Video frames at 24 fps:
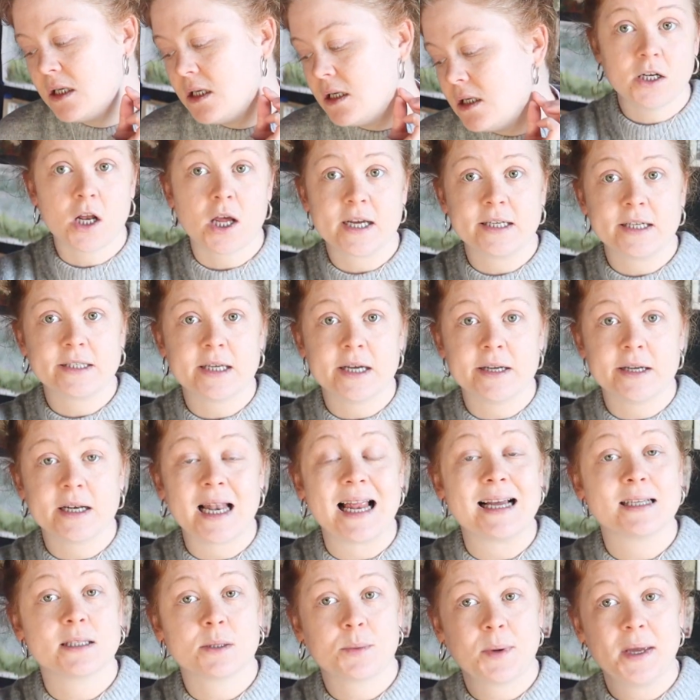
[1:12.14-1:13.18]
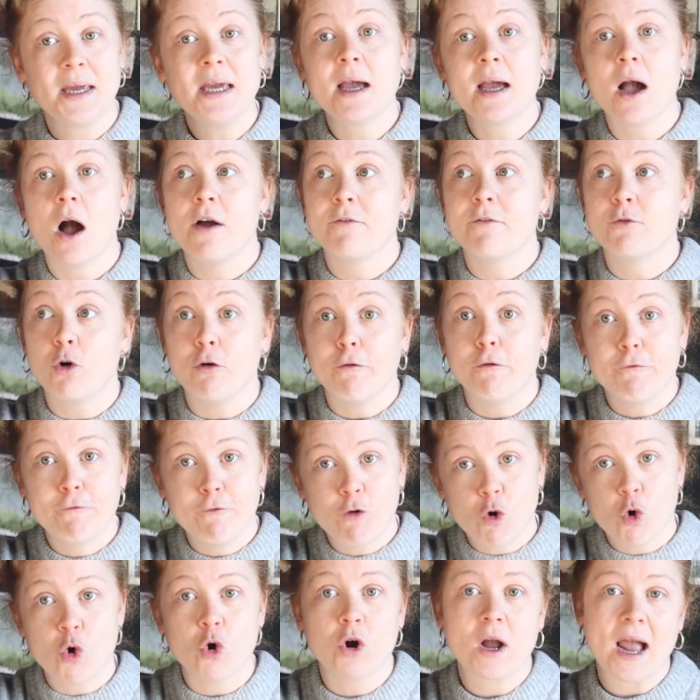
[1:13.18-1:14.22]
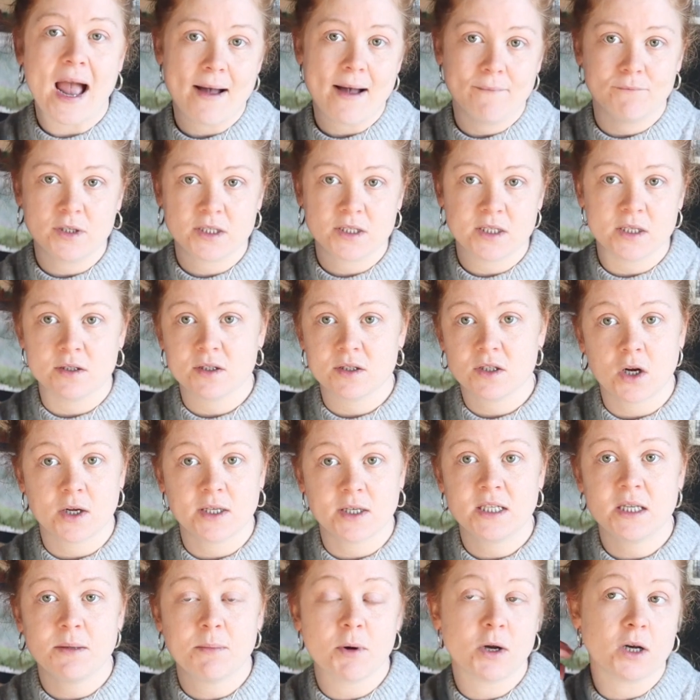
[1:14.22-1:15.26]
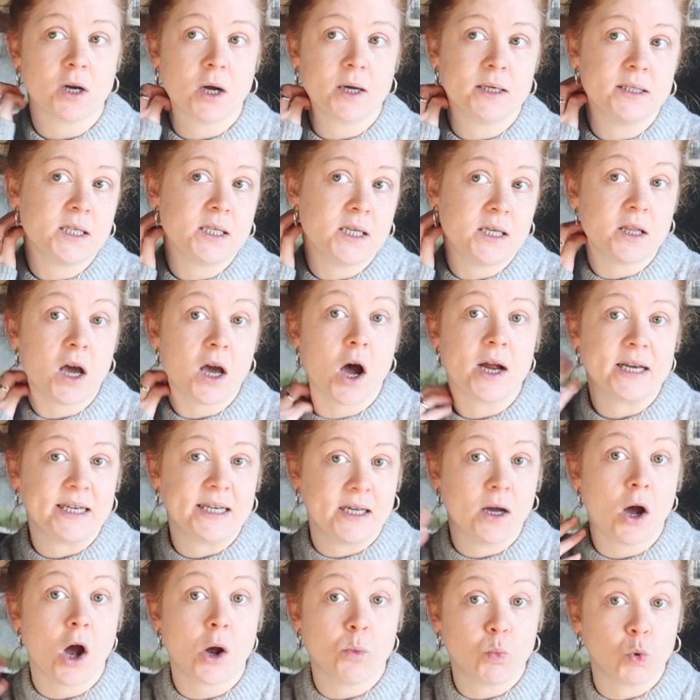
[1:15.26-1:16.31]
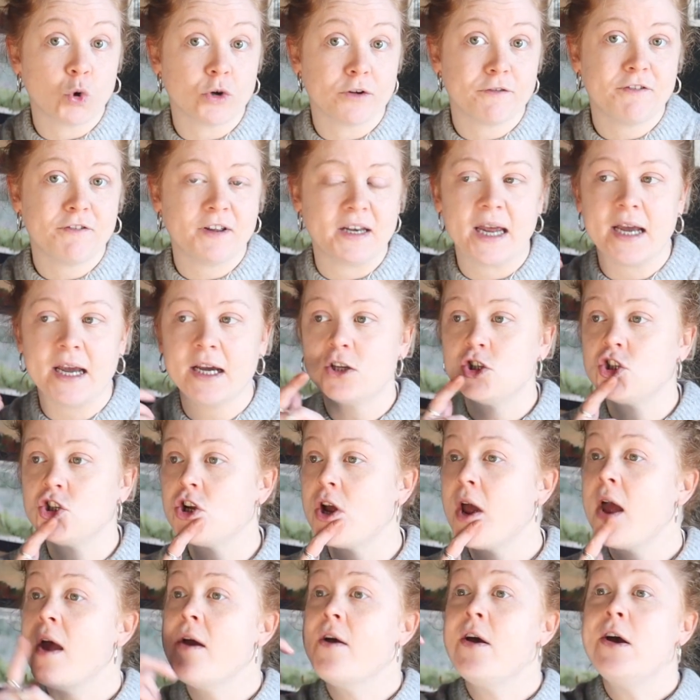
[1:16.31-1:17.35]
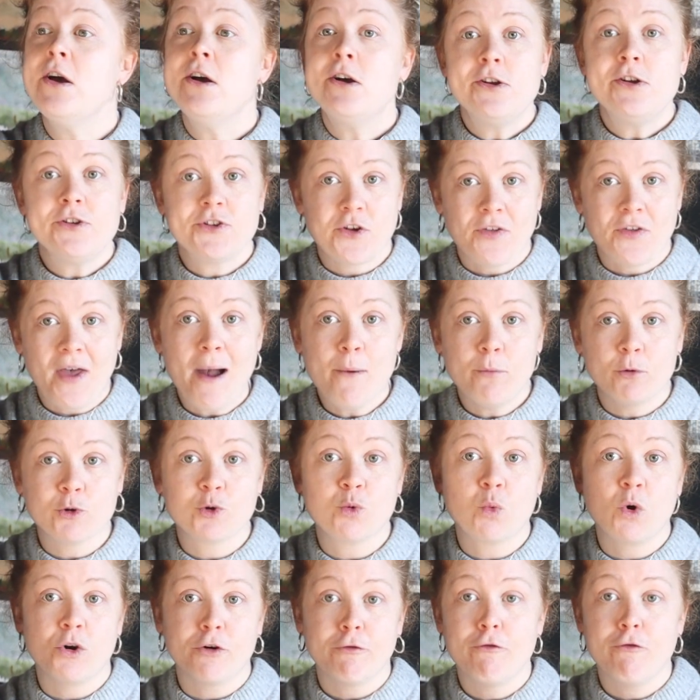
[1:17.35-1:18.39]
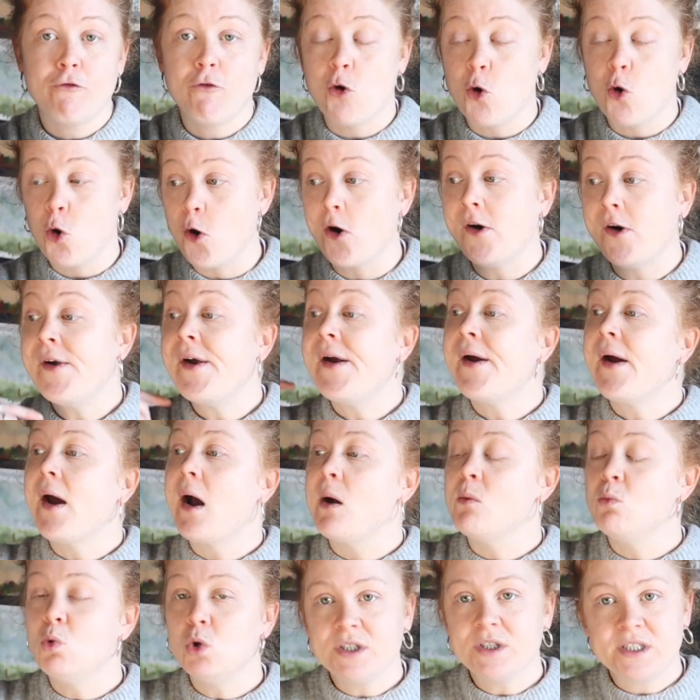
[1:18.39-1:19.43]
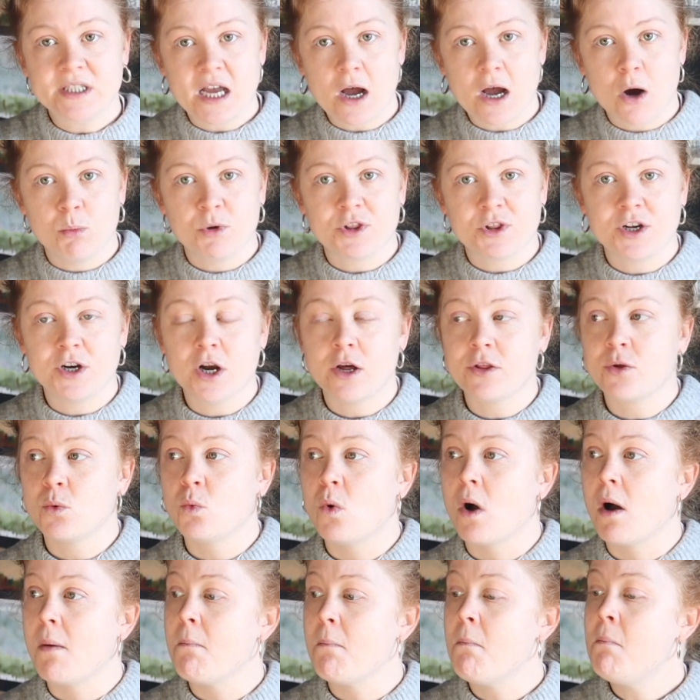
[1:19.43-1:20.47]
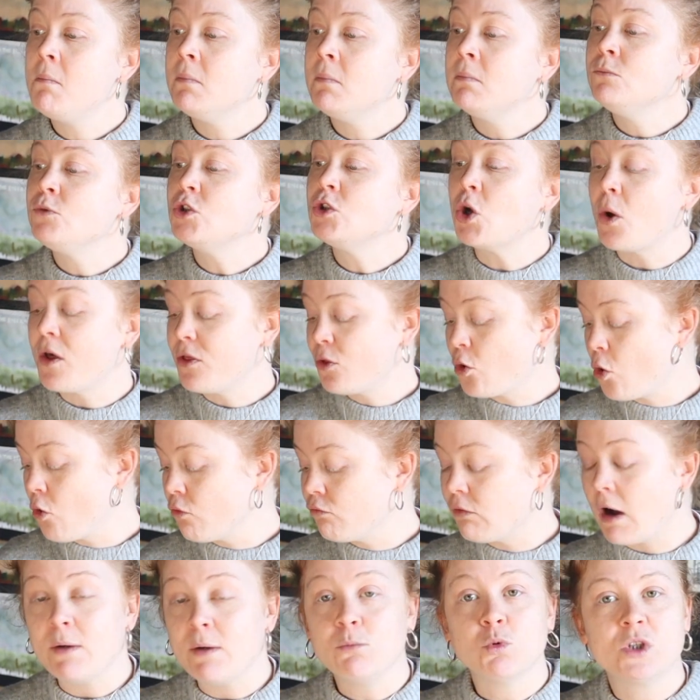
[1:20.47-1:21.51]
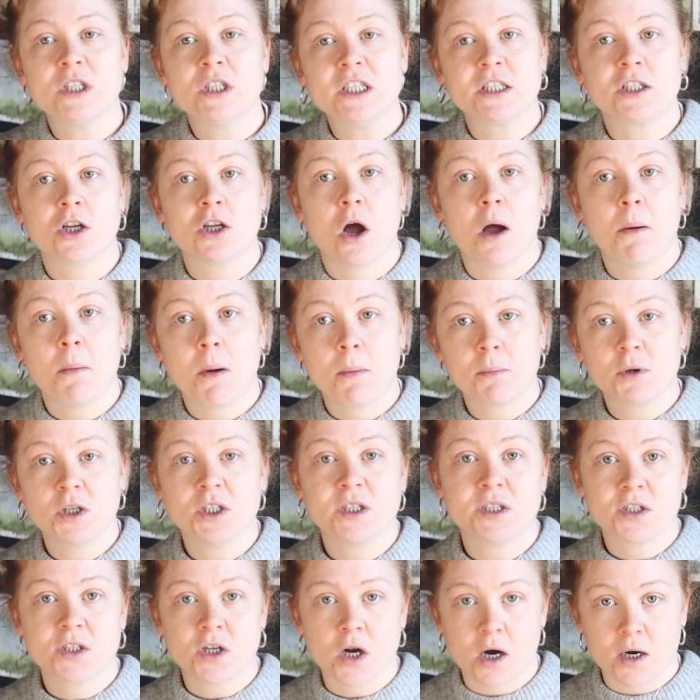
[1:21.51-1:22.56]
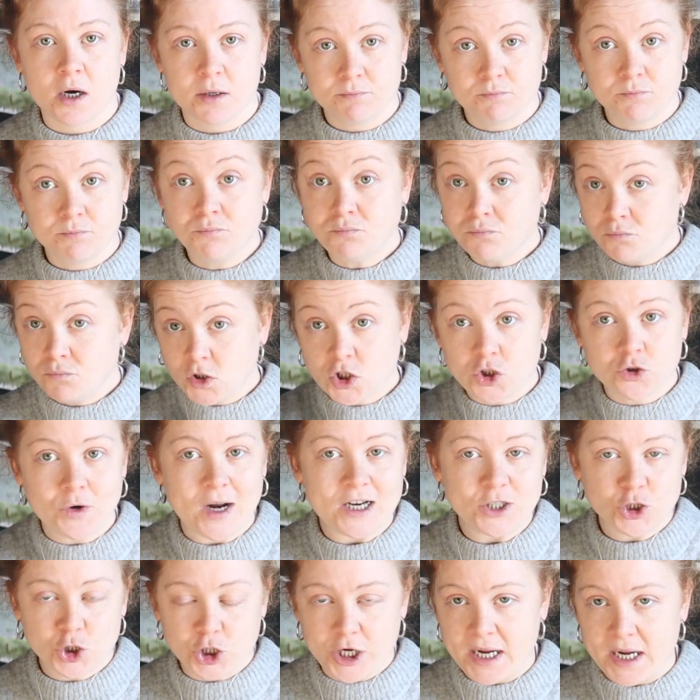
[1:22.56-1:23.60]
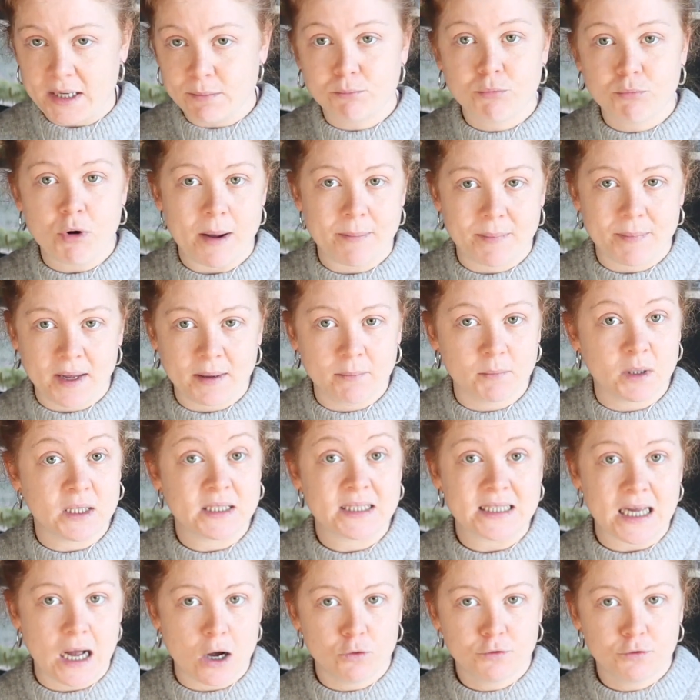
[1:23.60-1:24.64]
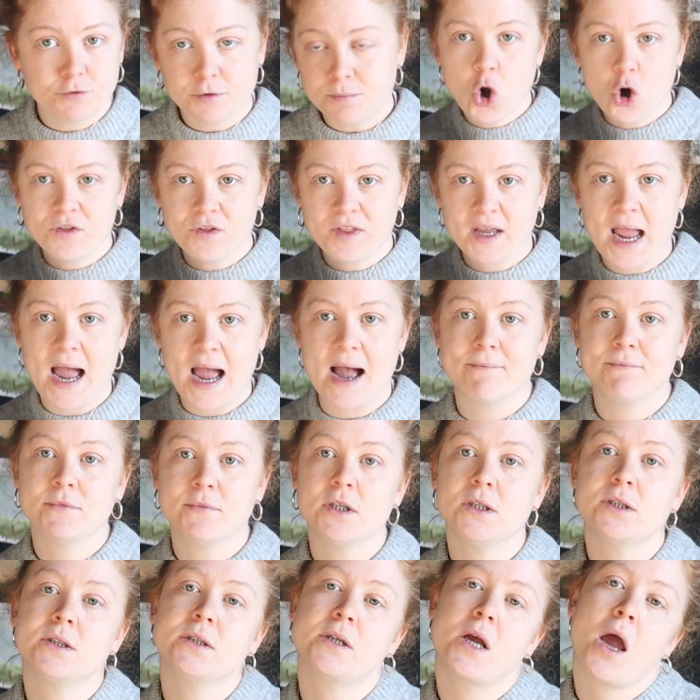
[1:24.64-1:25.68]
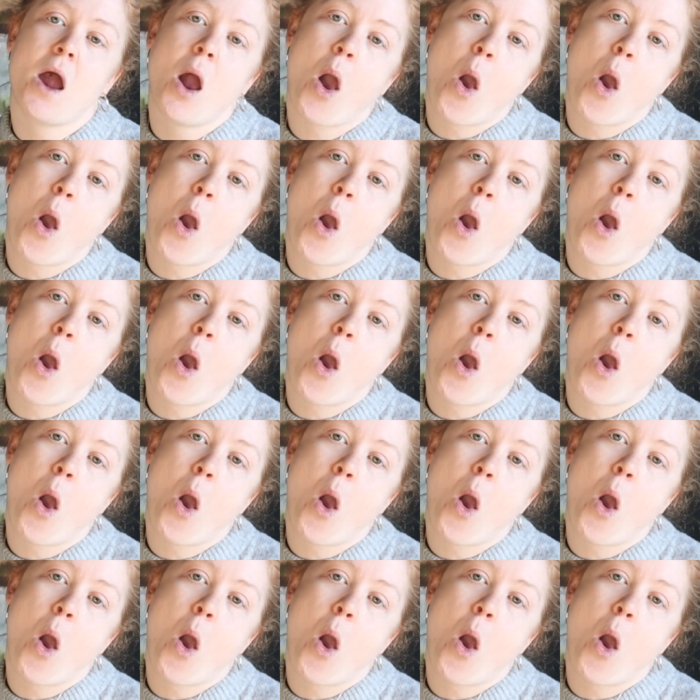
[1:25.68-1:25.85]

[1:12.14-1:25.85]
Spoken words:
Like I said last week, I've got 4 canvases 90 by 90 that I want to finish. So that was one of 4. I wanted to get on with another one. So I thought, right, well this time I'm going to start stretching, prepping myself. Got the canvas.